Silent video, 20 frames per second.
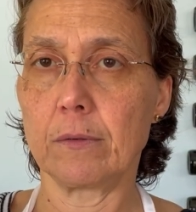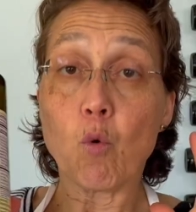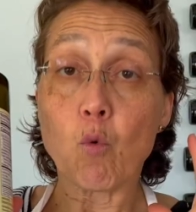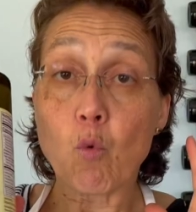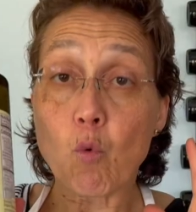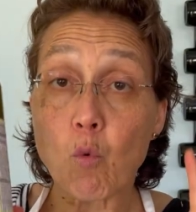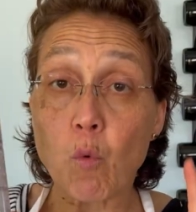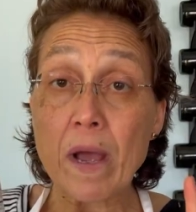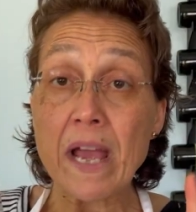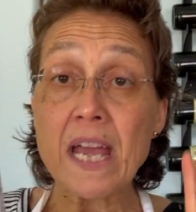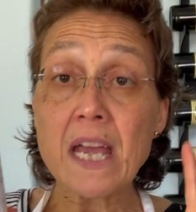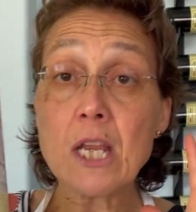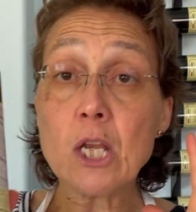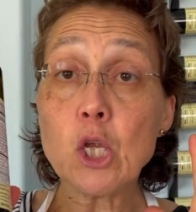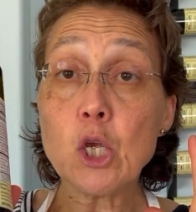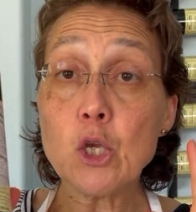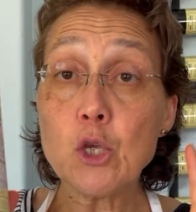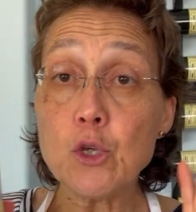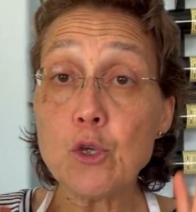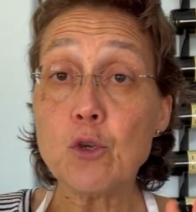When
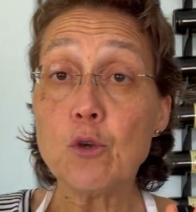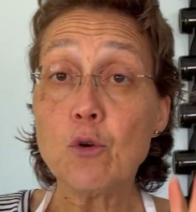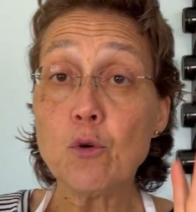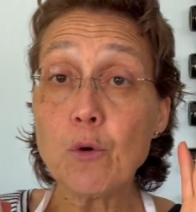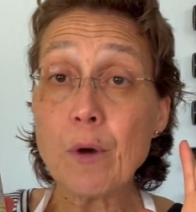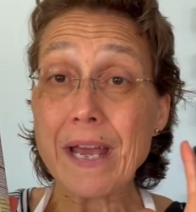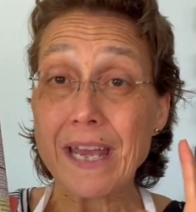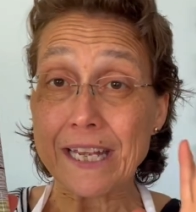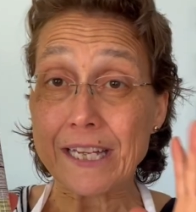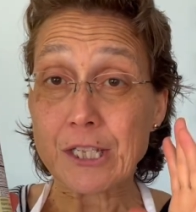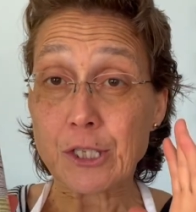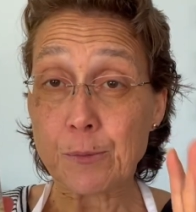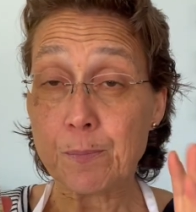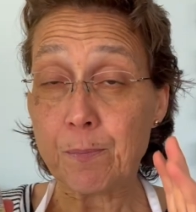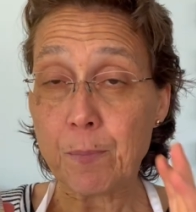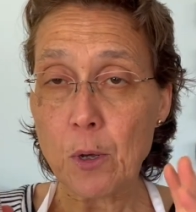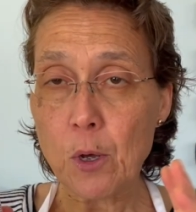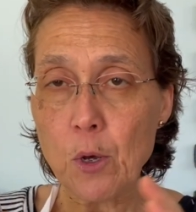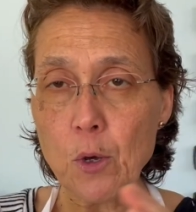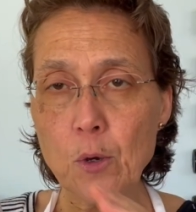you
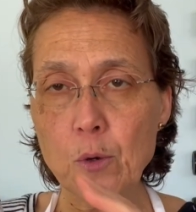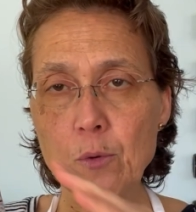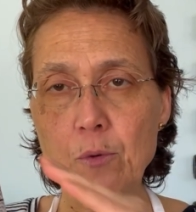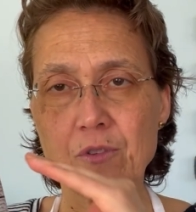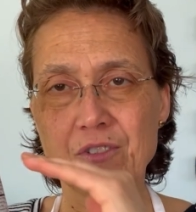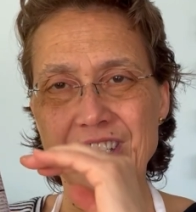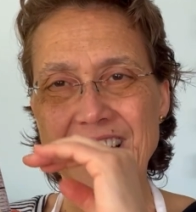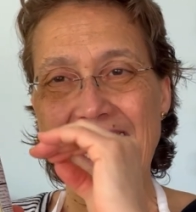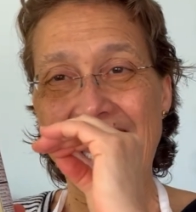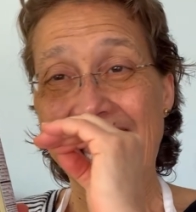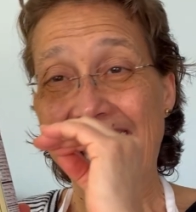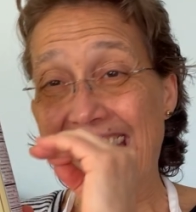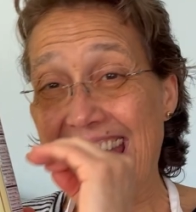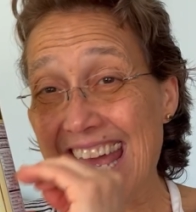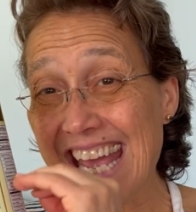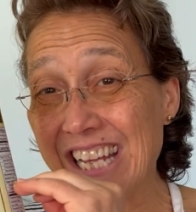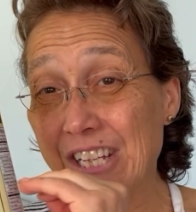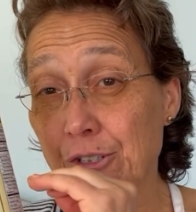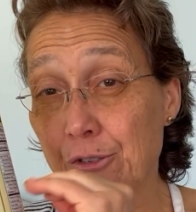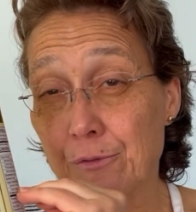expose
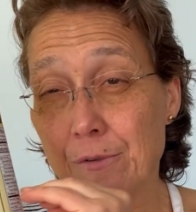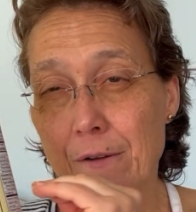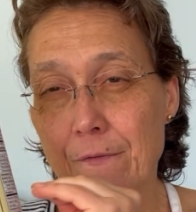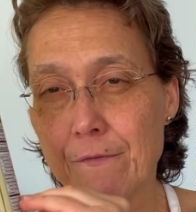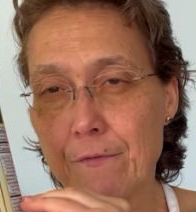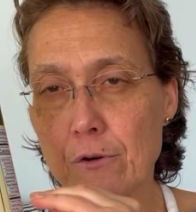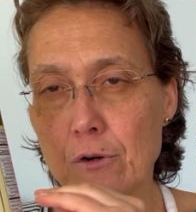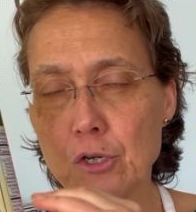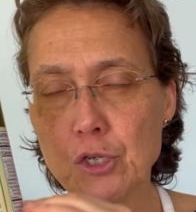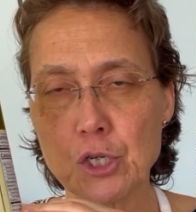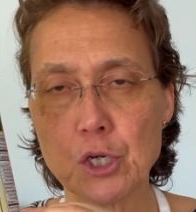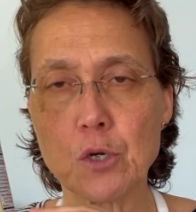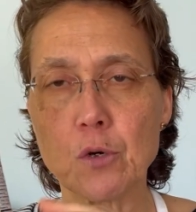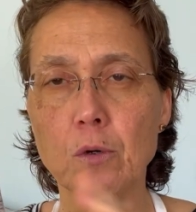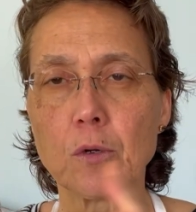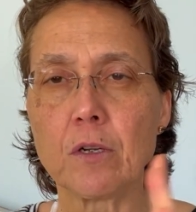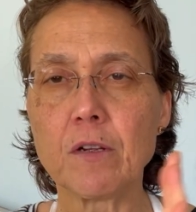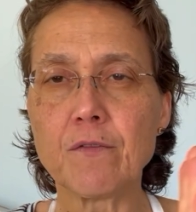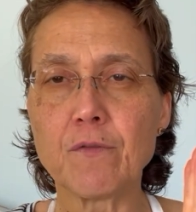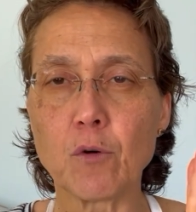extra virgin
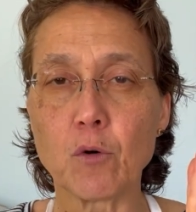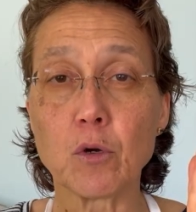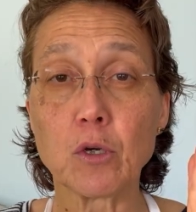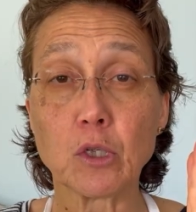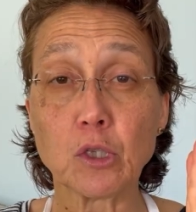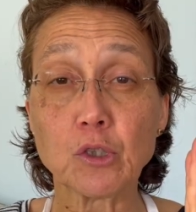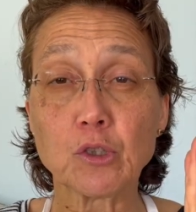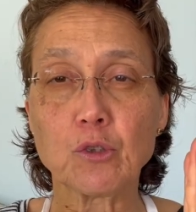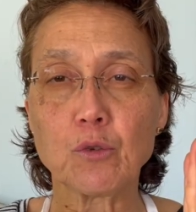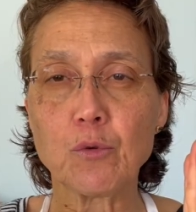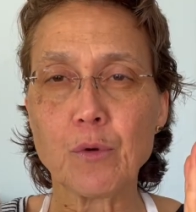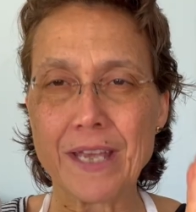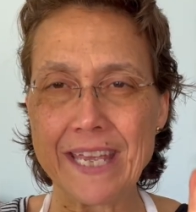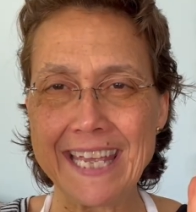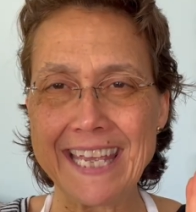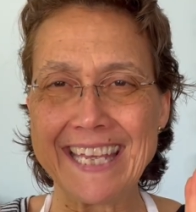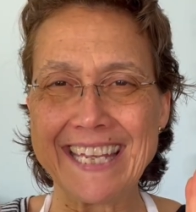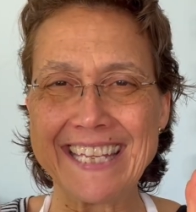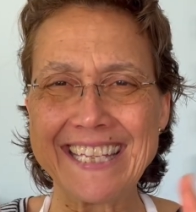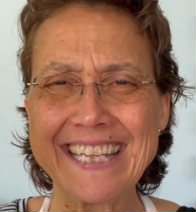olive oil to
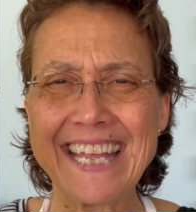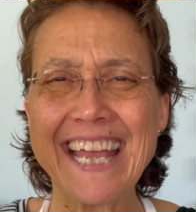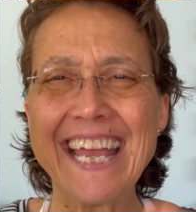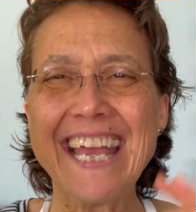heat,